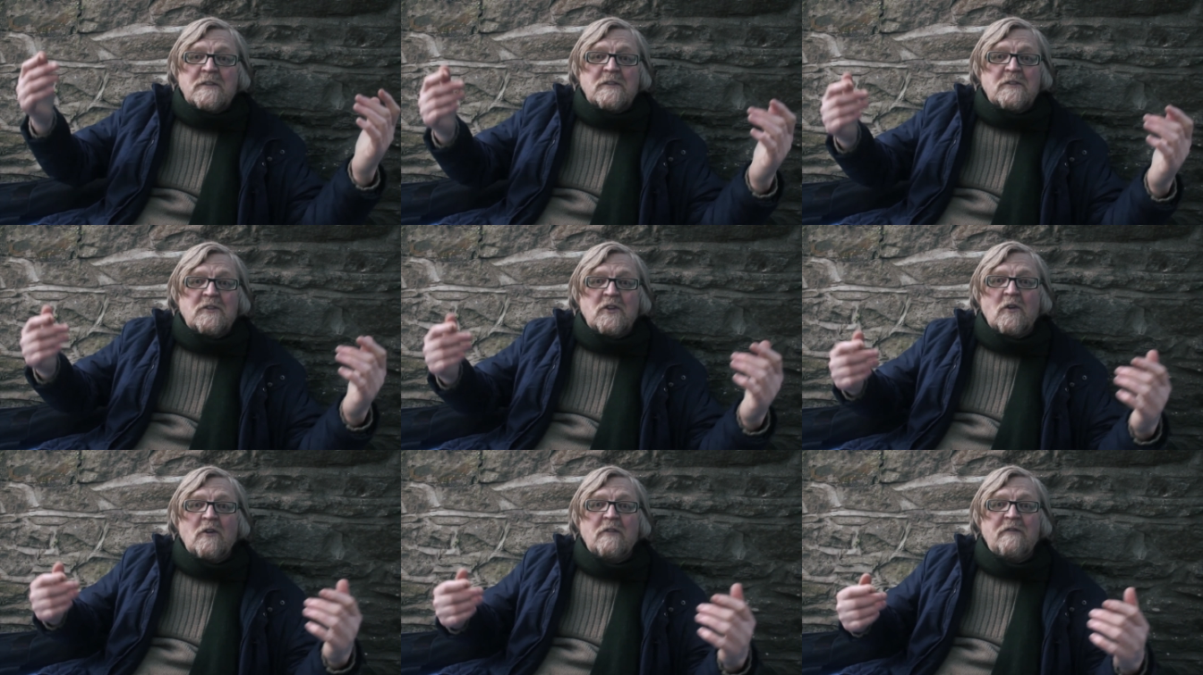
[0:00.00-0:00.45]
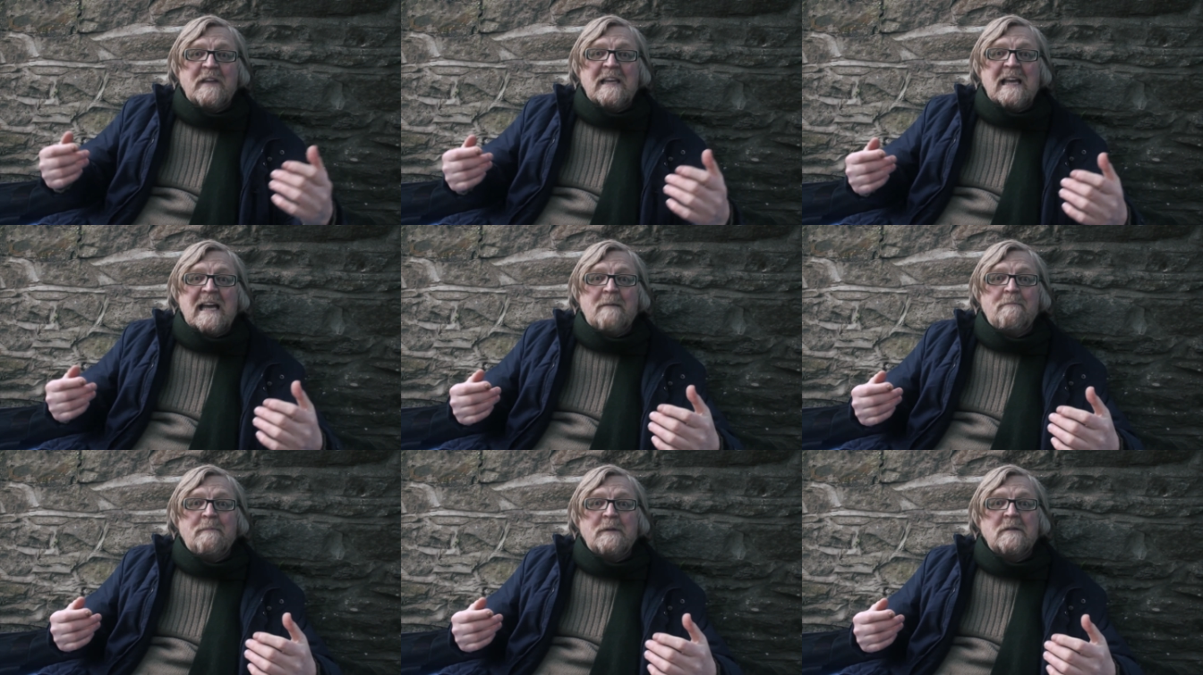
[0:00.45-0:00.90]
and toffee
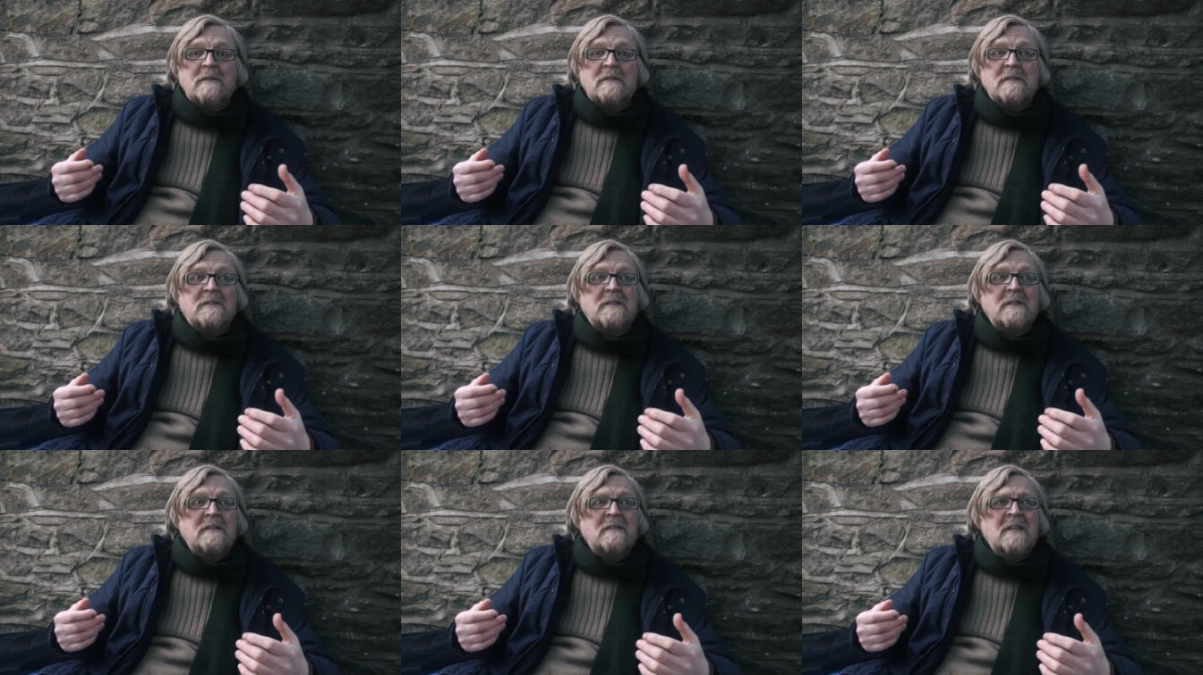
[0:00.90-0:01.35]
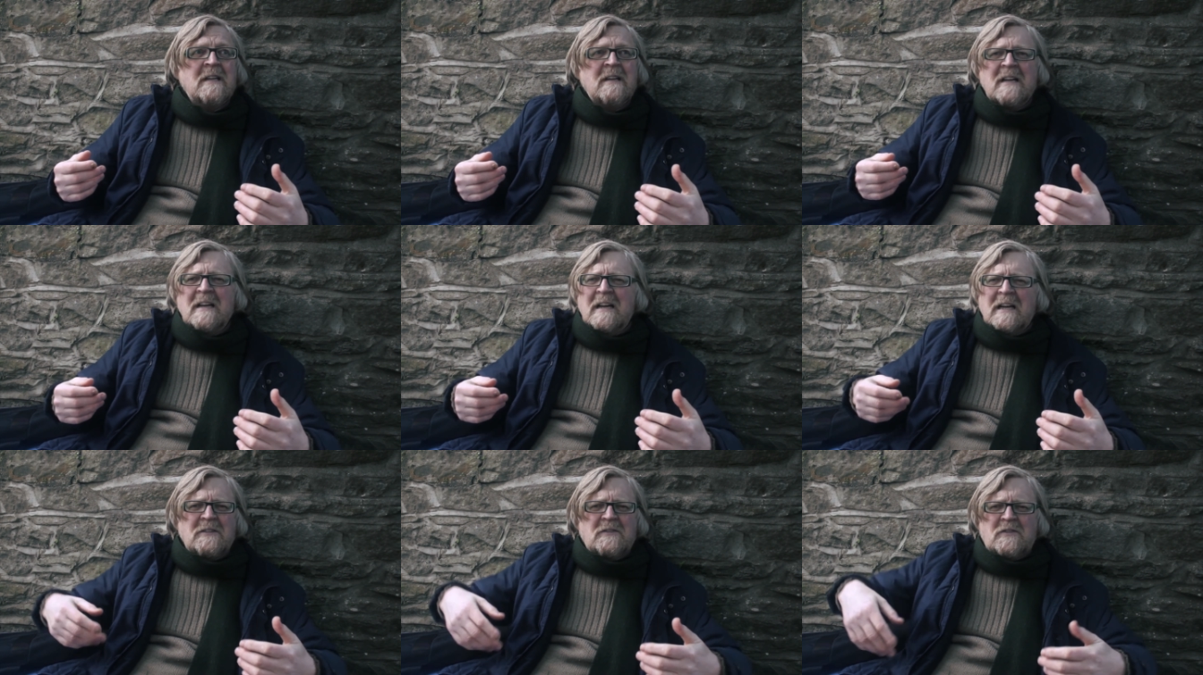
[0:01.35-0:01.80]
apples and,
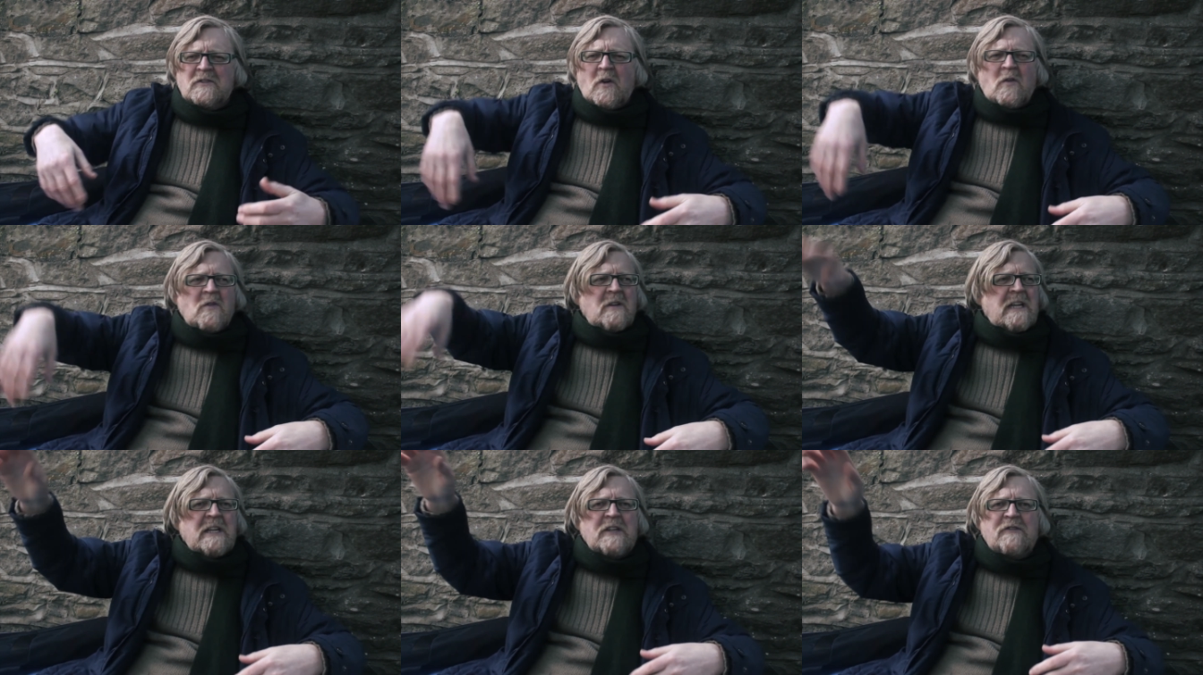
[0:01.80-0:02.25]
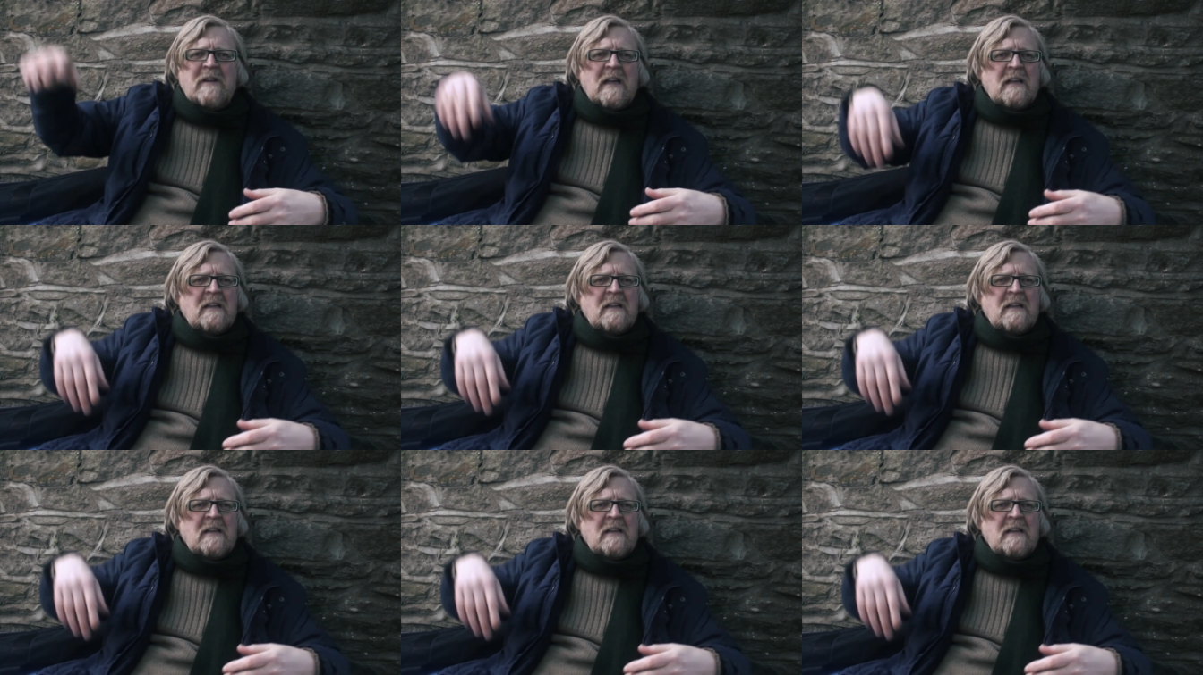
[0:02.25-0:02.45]
and donkey.